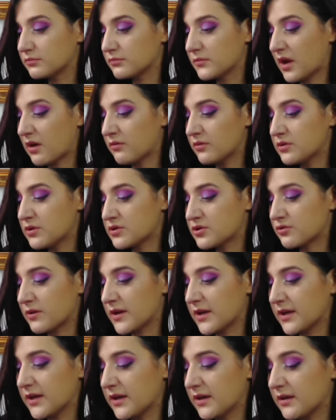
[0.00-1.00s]
I want to try
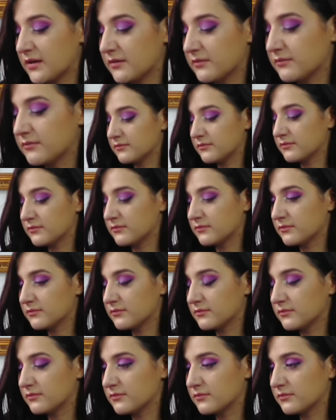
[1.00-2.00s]
it.
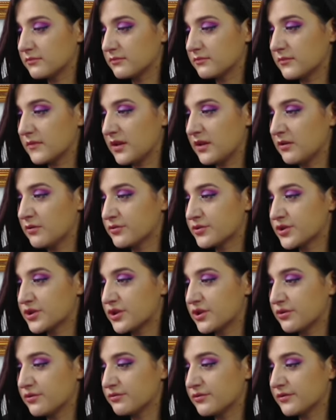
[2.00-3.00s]
It looks
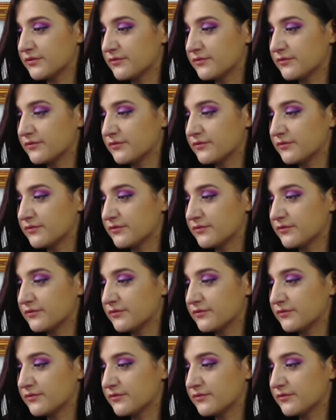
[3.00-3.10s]
cute.